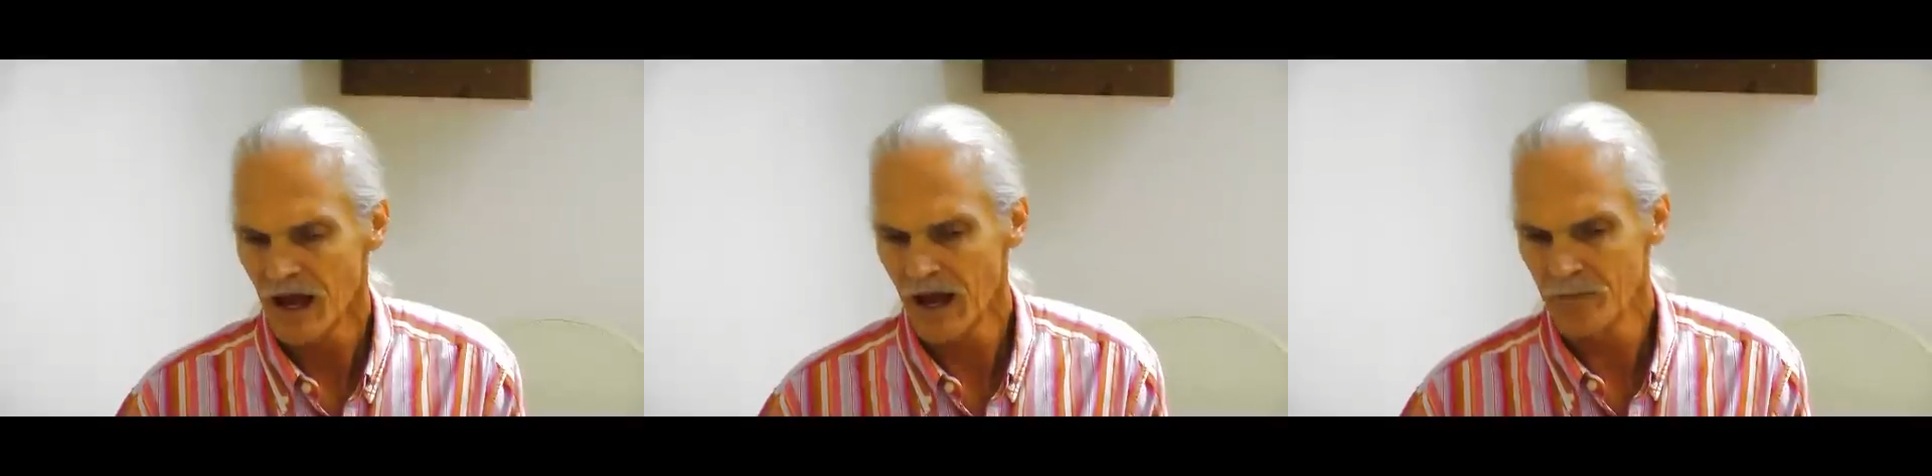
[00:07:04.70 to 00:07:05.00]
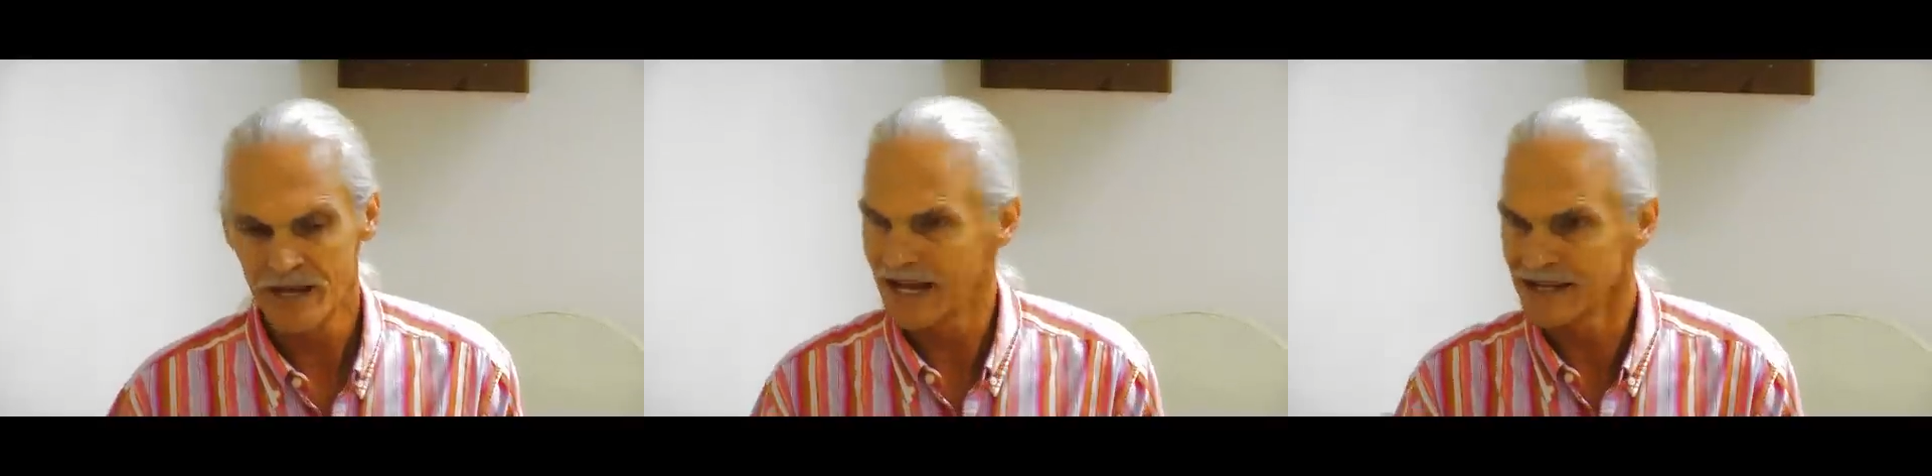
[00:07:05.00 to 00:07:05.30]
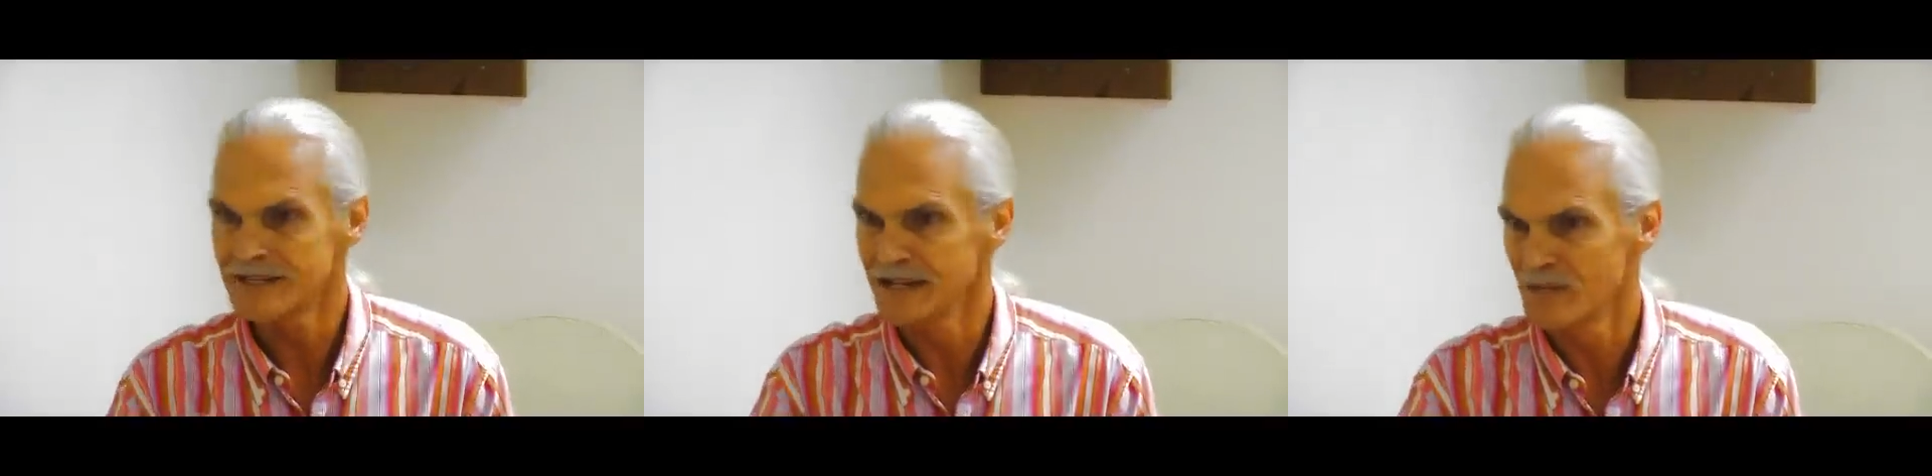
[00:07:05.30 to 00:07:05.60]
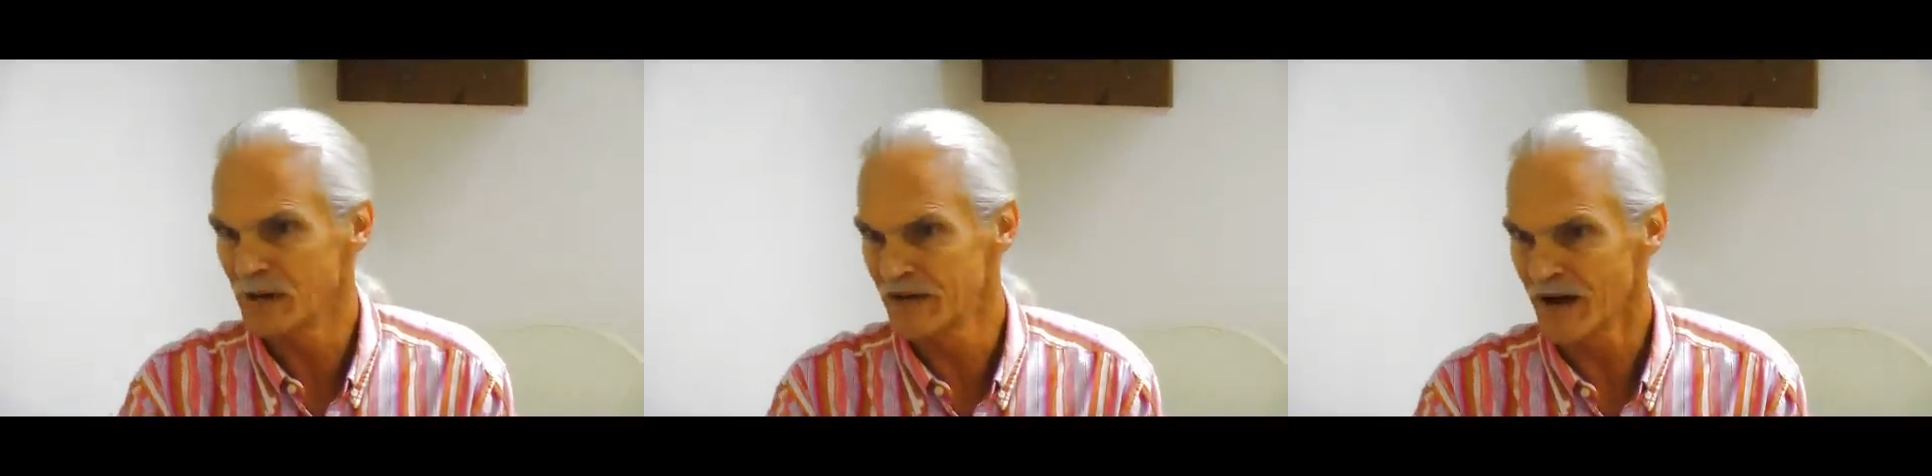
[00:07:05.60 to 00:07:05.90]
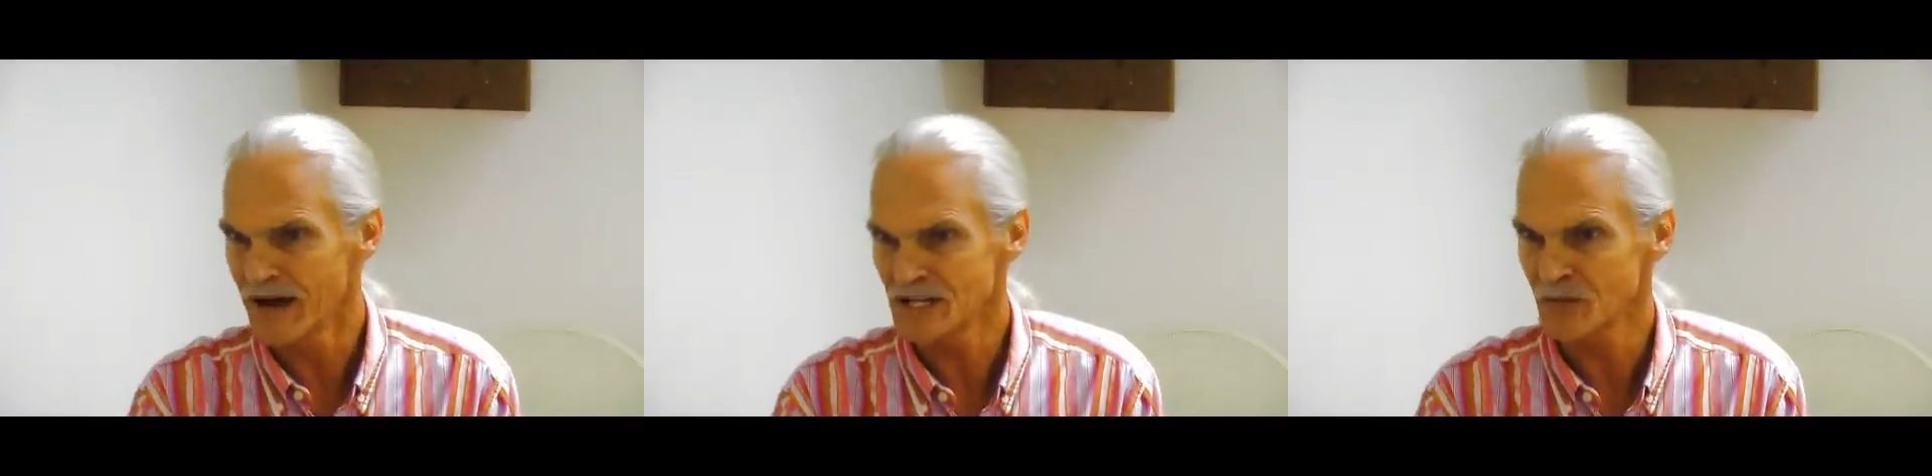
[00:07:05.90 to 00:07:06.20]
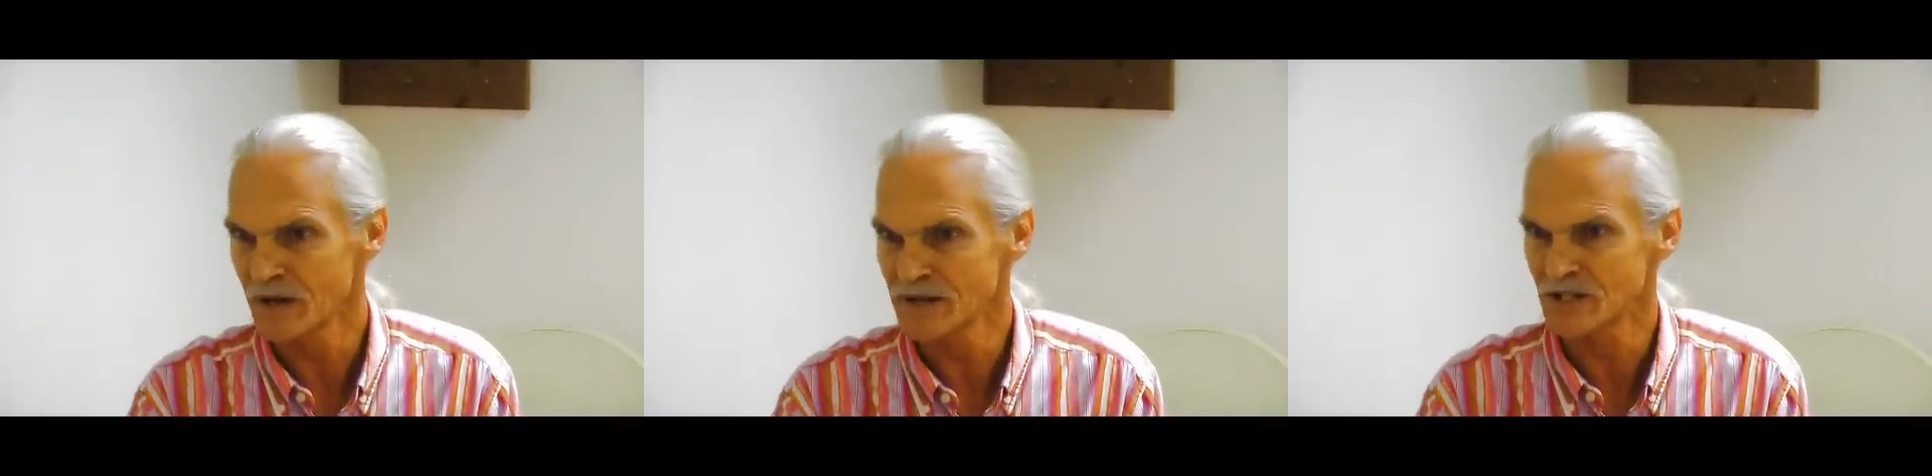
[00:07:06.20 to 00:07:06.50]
But I didn't need to be in the hospital,